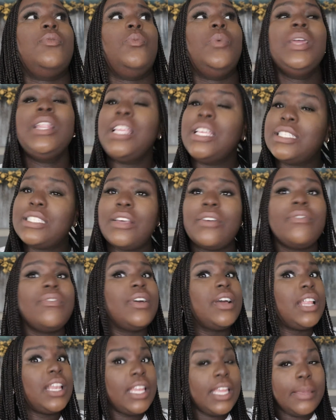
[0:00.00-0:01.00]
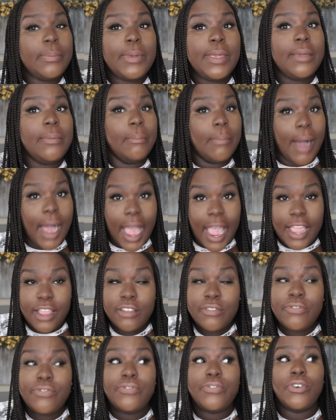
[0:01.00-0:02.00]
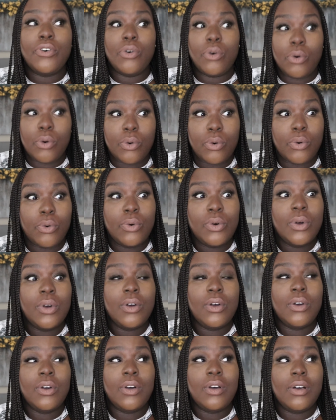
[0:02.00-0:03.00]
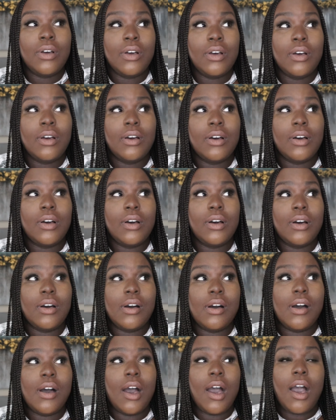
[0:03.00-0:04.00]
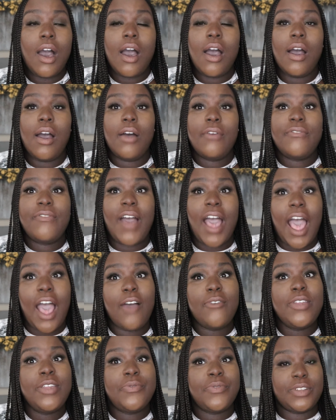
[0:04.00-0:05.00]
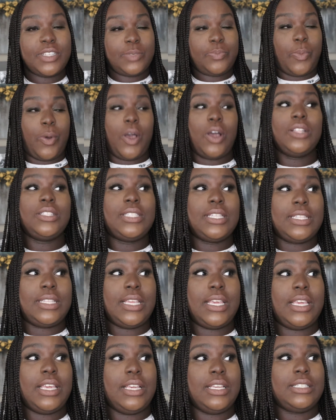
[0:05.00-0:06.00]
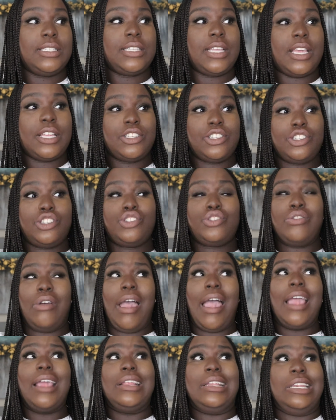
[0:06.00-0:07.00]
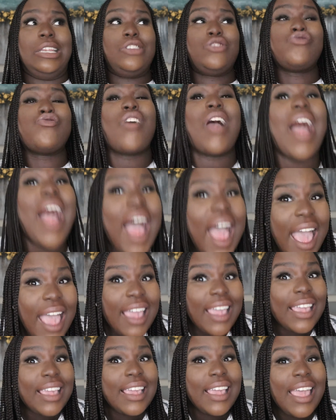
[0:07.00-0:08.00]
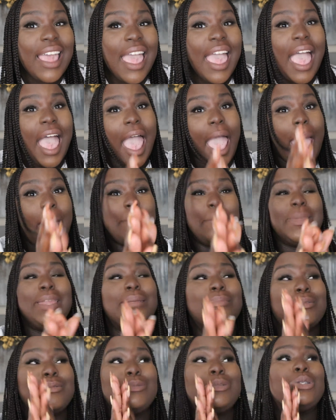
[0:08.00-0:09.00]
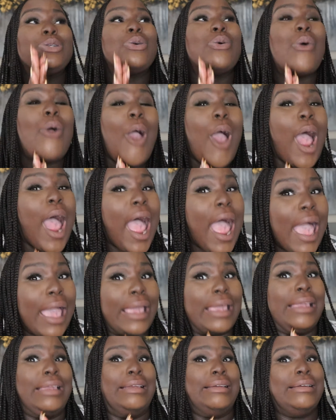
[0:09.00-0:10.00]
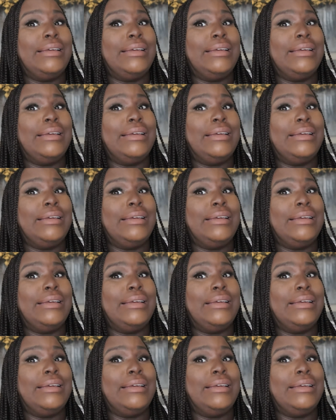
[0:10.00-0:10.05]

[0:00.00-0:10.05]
we need to really be mindful of how we respond to things and just try, at minimum, try